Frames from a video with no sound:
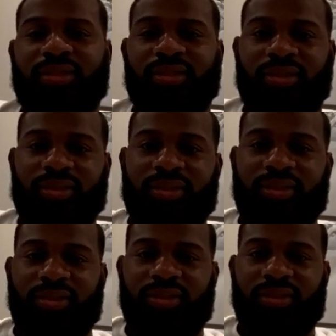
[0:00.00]

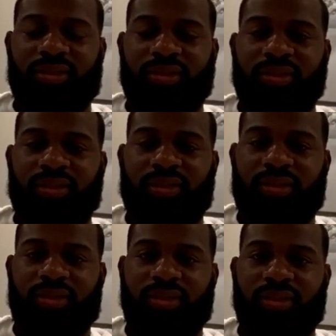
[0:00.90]

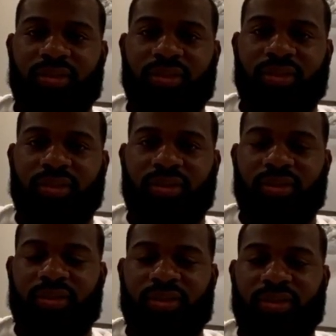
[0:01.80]

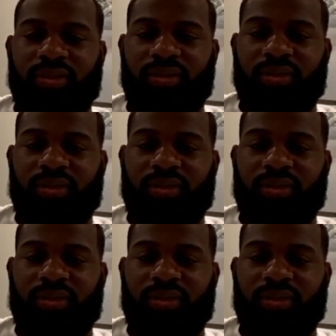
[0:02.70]
[no speech]